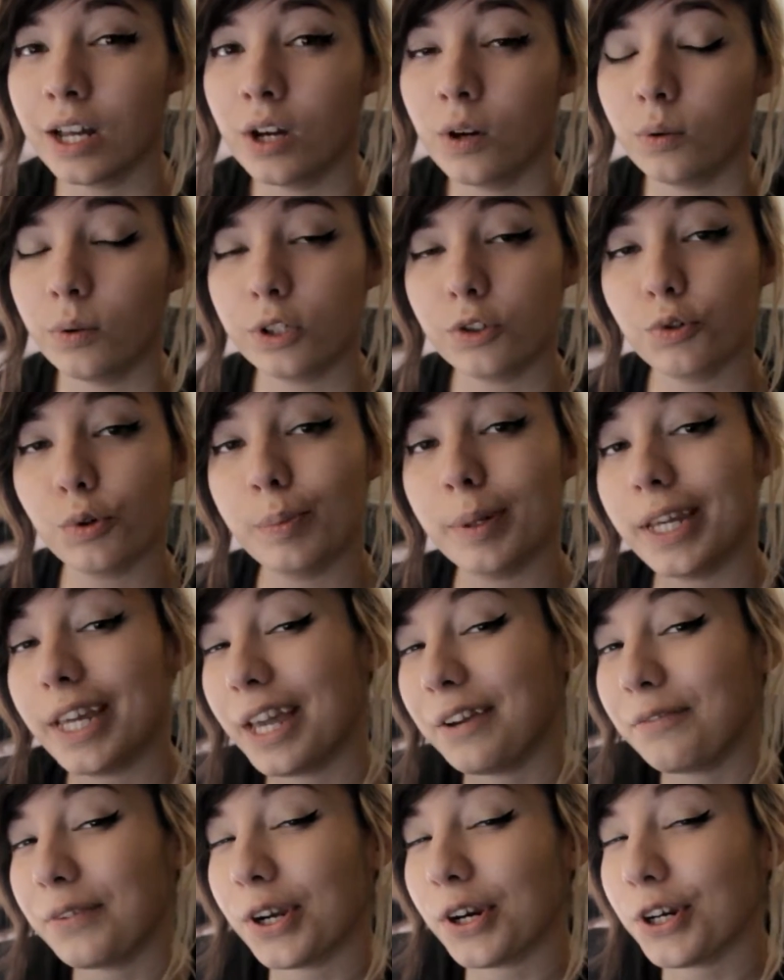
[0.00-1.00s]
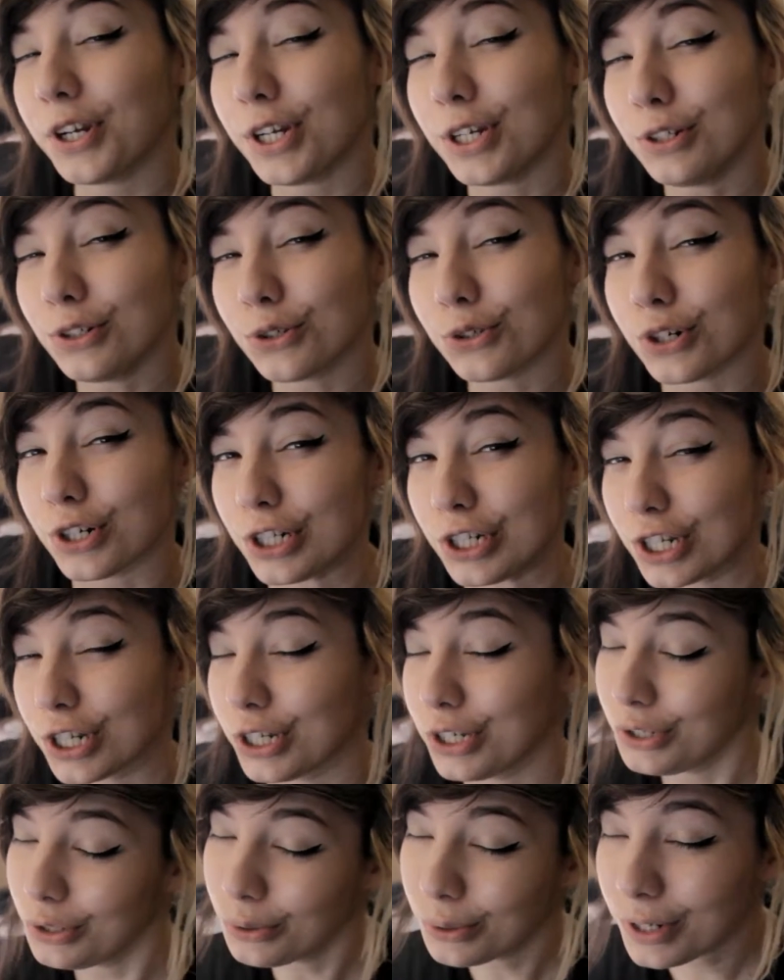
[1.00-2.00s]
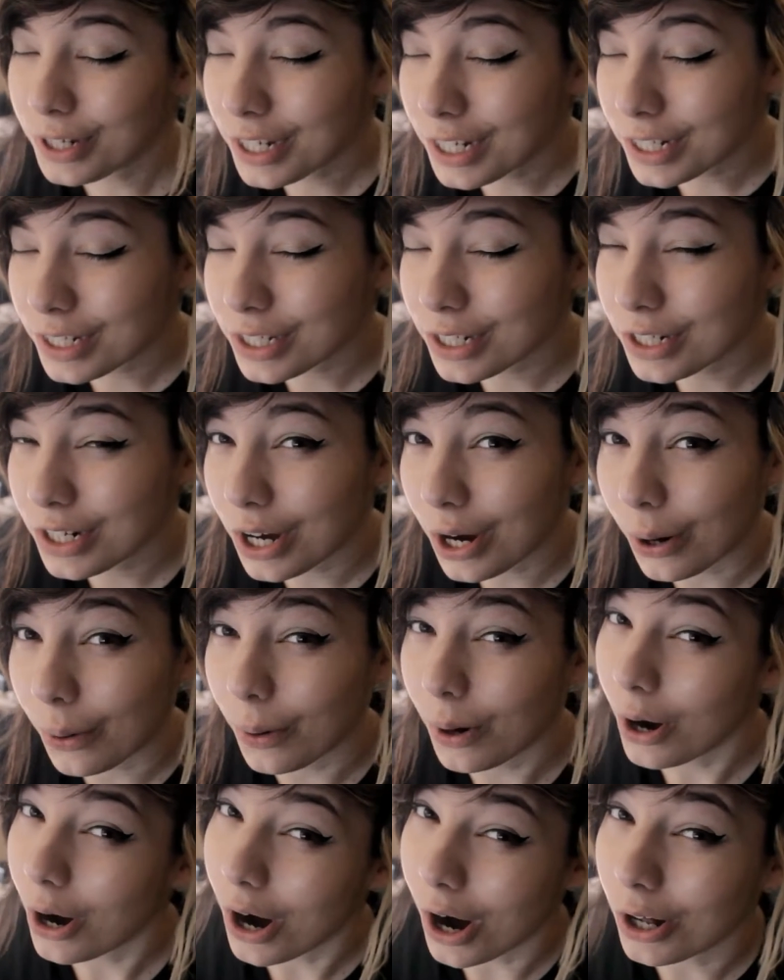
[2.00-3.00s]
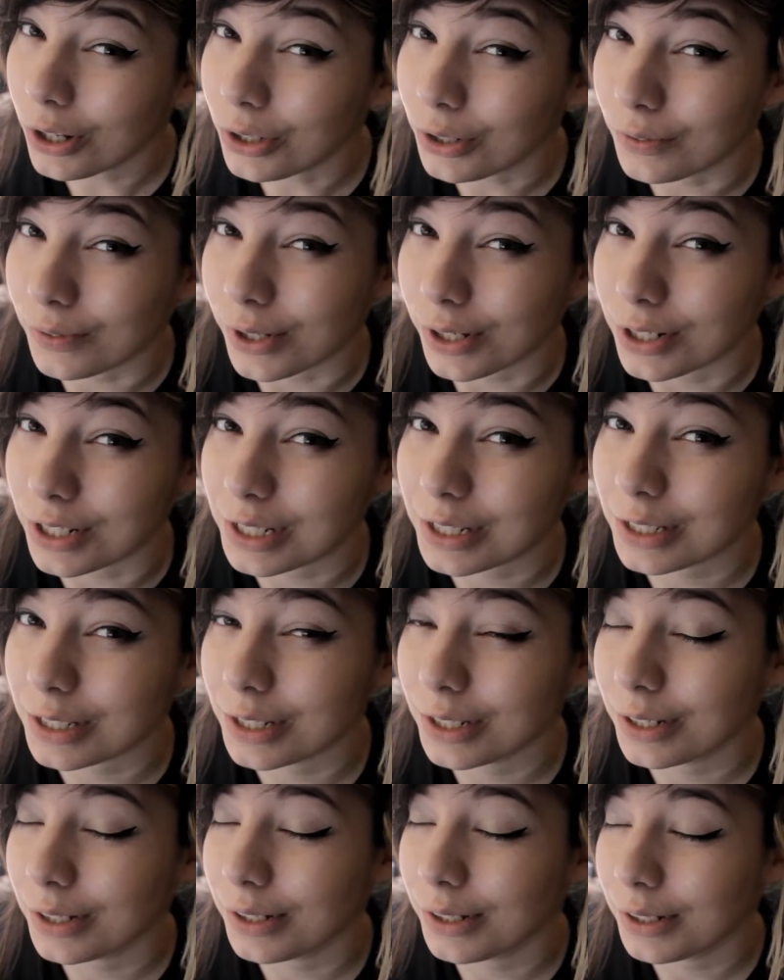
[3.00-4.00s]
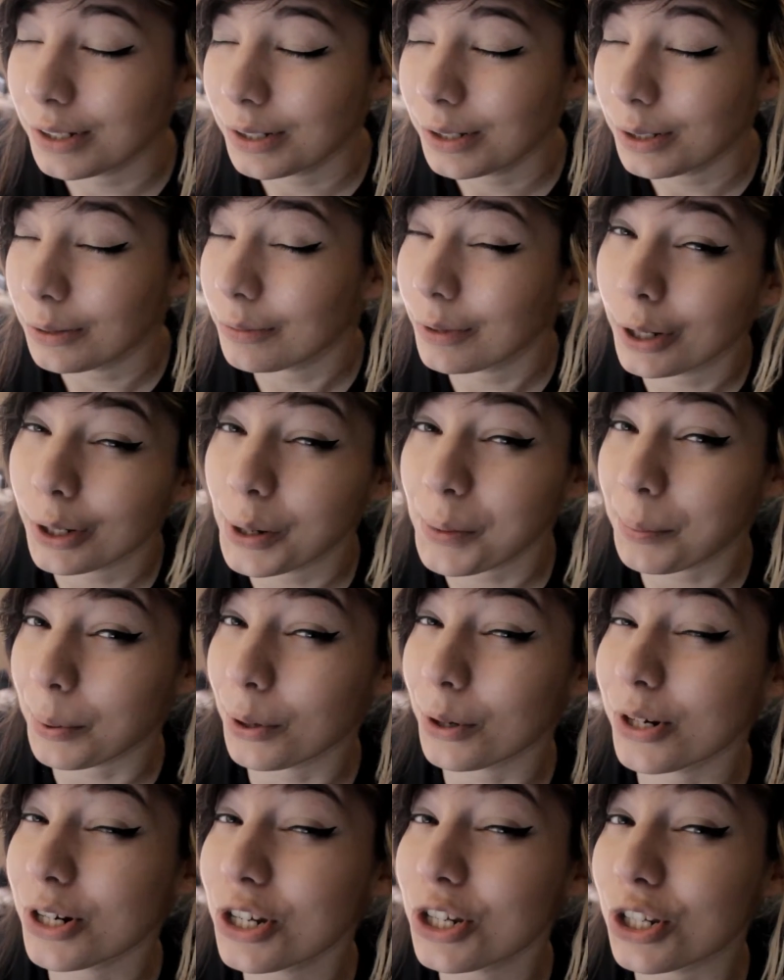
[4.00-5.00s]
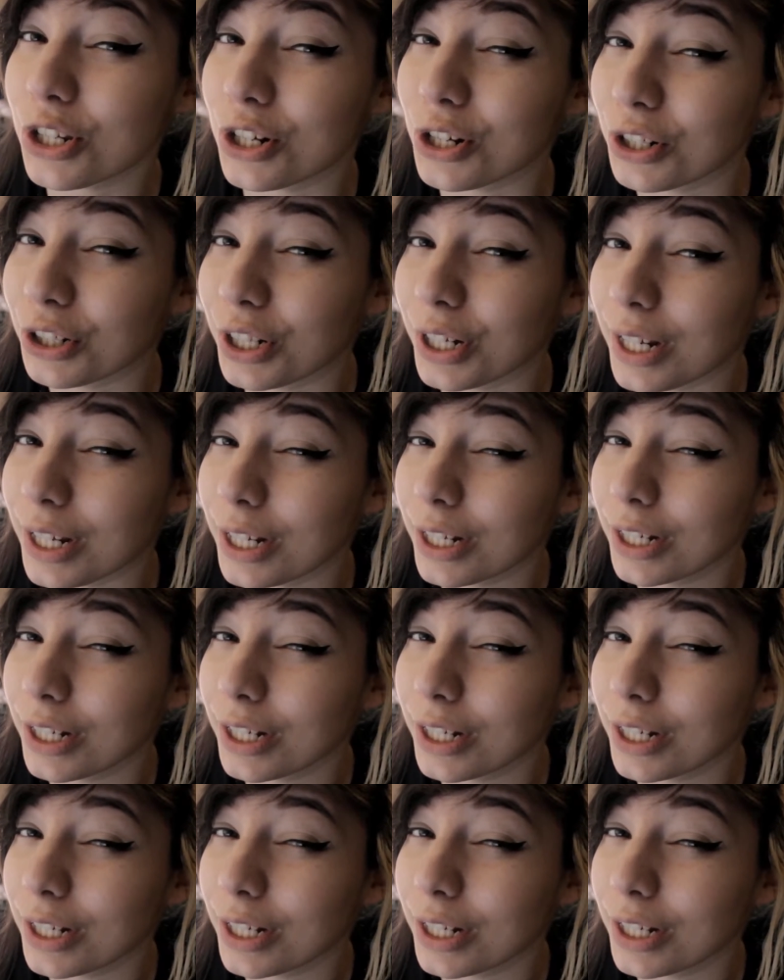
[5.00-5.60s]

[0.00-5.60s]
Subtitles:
which will be very interesting. You can get to know all of us very personally.